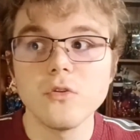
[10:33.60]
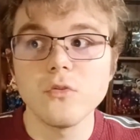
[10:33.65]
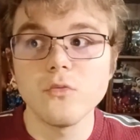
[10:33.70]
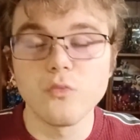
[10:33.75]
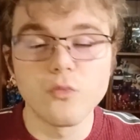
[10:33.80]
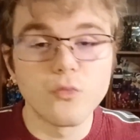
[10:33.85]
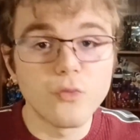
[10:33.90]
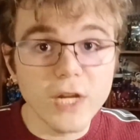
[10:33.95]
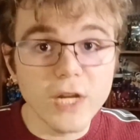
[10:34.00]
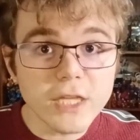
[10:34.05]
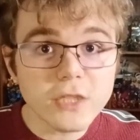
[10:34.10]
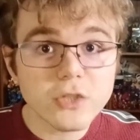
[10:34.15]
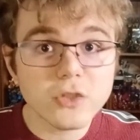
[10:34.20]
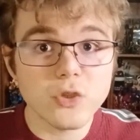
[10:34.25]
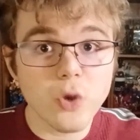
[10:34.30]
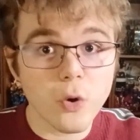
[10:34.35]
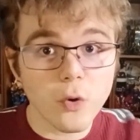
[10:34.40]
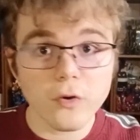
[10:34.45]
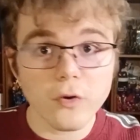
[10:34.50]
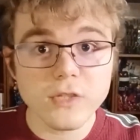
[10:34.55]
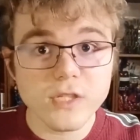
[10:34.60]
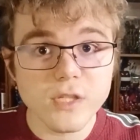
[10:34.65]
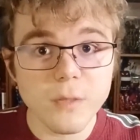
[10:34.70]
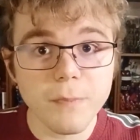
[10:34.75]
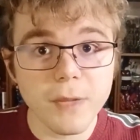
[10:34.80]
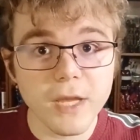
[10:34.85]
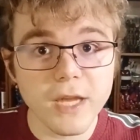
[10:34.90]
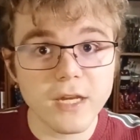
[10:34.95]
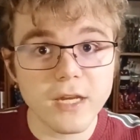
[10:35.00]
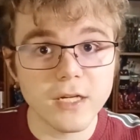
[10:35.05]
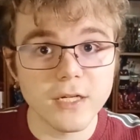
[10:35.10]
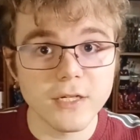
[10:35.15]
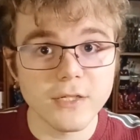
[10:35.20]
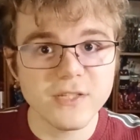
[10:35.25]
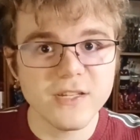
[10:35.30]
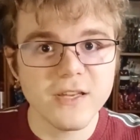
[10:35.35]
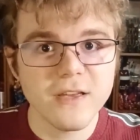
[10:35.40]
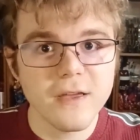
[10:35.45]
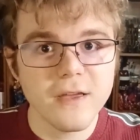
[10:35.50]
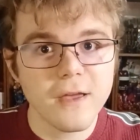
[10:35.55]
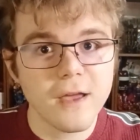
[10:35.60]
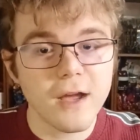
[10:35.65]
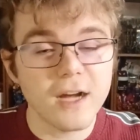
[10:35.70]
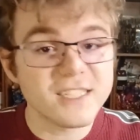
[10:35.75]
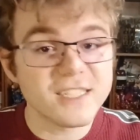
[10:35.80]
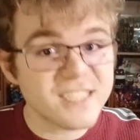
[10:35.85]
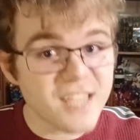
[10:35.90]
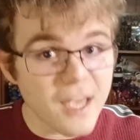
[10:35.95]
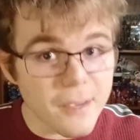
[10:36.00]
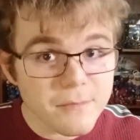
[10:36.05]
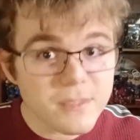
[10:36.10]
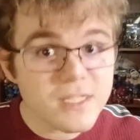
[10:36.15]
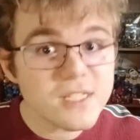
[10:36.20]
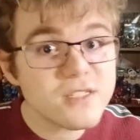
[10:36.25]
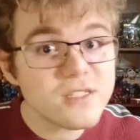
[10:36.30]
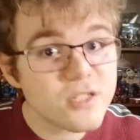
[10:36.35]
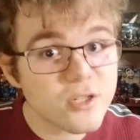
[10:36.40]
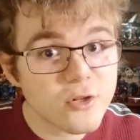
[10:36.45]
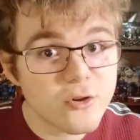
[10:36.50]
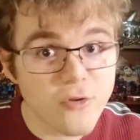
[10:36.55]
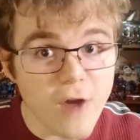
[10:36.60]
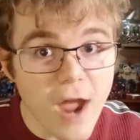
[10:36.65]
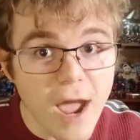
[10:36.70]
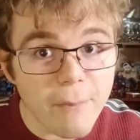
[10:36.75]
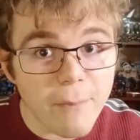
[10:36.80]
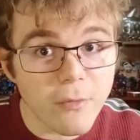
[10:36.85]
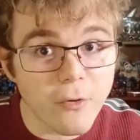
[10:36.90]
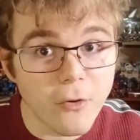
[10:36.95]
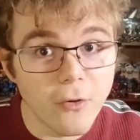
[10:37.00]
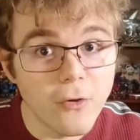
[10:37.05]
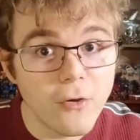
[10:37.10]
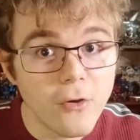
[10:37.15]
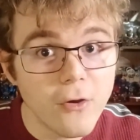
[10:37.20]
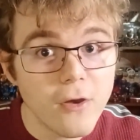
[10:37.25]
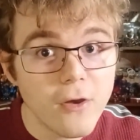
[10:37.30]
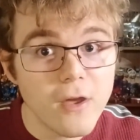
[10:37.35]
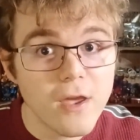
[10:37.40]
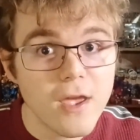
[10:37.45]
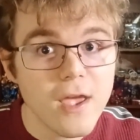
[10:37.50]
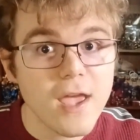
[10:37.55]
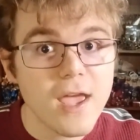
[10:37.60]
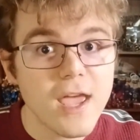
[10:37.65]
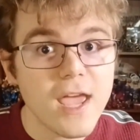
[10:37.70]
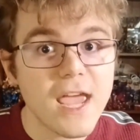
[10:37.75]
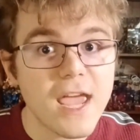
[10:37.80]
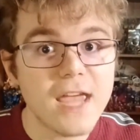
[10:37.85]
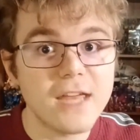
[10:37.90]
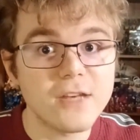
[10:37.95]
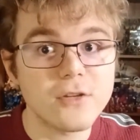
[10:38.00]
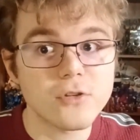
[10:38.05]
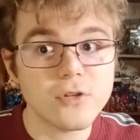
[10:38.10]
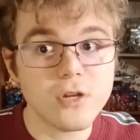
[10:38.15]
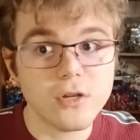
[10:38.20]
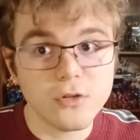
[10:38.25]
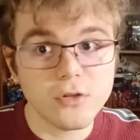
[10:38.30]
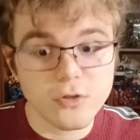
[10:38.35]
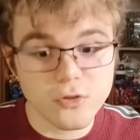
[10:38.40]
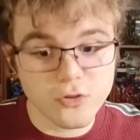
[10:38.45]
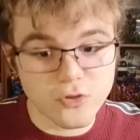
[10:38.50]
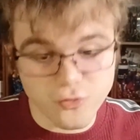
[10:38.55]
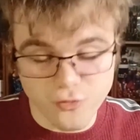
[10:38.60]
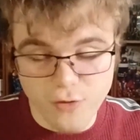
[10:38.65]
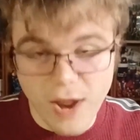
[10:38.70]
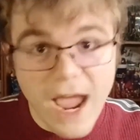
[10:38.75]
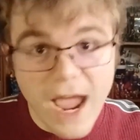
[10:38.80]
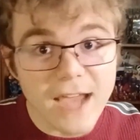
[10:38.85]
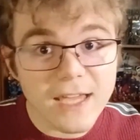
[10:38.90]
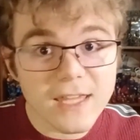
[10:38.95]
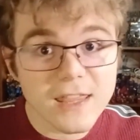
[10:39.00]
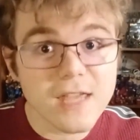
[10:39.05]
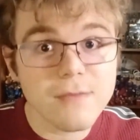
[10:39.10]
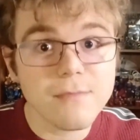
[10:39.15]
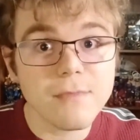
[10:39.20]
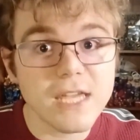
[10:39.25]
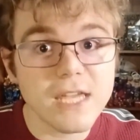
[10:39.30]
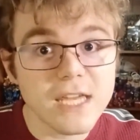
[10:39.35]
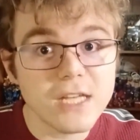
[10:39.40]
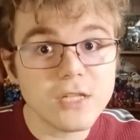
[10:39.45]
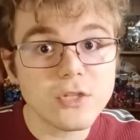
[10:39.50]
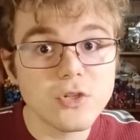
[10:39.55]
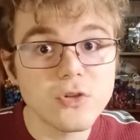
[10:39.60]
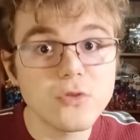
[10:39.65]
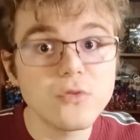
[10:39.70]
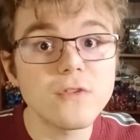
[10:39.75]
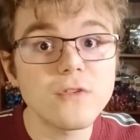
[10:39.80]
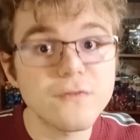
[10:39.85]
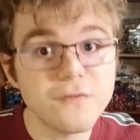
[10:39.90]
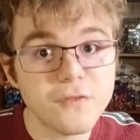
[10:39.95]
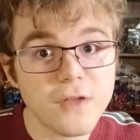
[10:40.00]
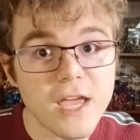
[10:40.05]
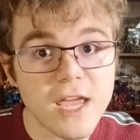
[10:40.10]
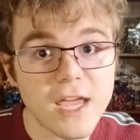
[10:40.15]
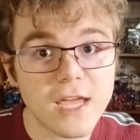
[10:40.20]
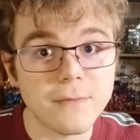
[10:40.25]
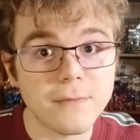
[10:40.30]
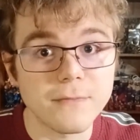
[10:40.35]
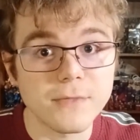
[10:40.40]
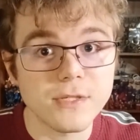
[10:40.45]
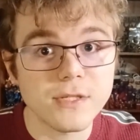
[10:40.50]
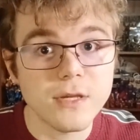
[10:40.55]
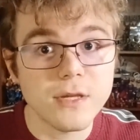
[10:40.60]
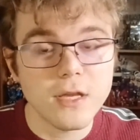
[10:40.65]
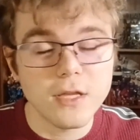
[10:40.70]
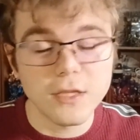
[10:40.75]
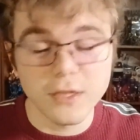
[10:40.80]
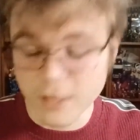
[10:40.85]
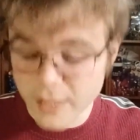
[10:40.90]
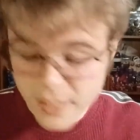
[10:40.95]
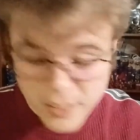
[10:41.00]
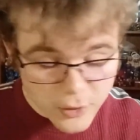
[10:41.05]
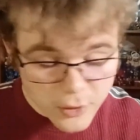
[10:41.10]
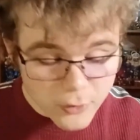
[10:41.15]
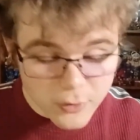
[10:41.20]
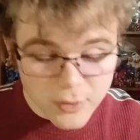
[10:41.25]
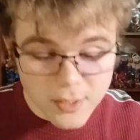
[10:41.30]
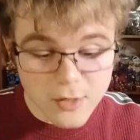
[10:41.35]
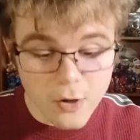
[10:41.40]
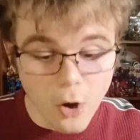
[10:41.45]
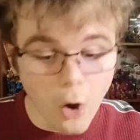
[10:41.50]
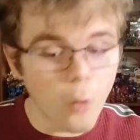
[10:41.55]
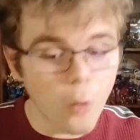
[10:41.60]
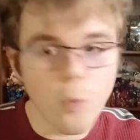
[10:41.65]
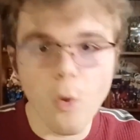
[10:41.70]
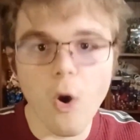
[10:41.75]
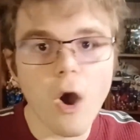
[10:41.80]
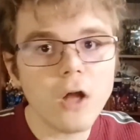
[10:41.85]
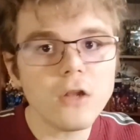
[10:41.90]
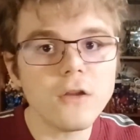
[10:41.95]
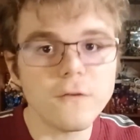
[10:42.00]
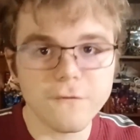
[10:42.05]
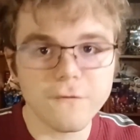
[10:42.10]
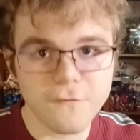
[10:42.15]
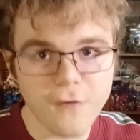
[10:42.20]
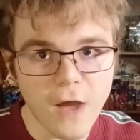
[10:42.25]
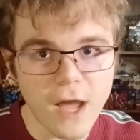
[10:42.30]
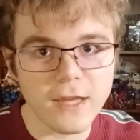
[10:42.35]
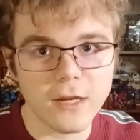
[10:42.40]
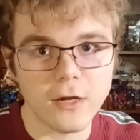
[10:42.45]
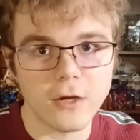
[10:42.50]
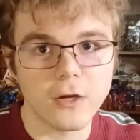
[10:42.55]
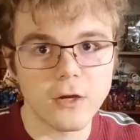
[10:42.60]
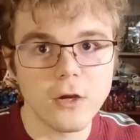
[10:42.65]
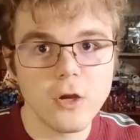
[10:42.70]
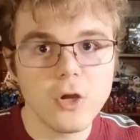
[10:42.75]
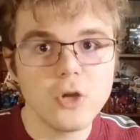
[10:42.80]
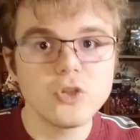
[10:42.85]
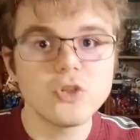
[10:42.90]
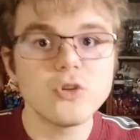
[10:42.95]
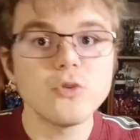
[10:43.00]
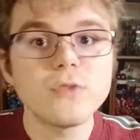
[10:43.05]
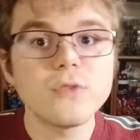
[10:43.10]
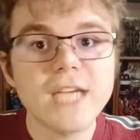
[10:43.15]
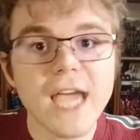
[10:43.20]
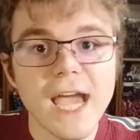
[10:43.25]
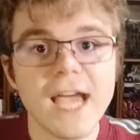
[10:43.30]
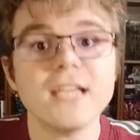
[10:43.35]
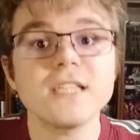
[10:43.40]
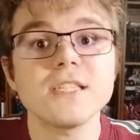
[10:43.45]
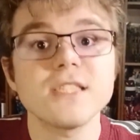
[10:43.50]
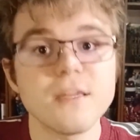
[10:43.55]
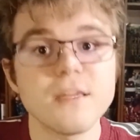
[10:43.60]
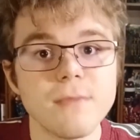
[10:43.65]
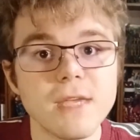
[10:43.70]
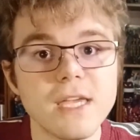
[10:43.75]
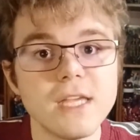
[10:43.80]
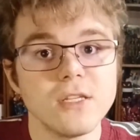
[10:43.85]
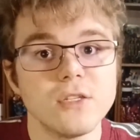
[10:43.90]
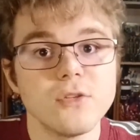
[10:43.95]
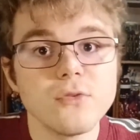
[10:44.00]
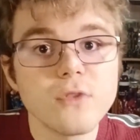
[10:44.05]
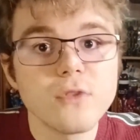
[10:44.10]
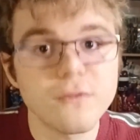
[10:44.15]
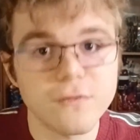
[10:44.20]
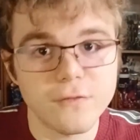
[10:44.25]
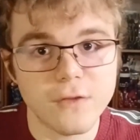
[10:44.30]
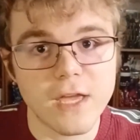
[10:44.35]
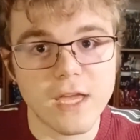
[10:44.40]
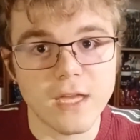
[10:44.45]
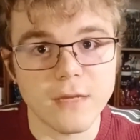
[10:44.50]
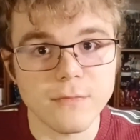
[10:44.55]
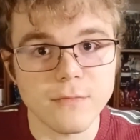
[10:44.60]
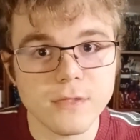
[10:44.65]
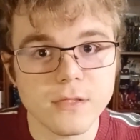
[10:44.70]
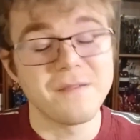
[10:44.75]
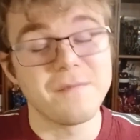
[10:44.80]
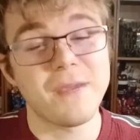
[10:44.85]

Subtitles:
reached towards the players, attempted to grapple, and drag them into the flames, literally a wall of fire, to cast them into the flames.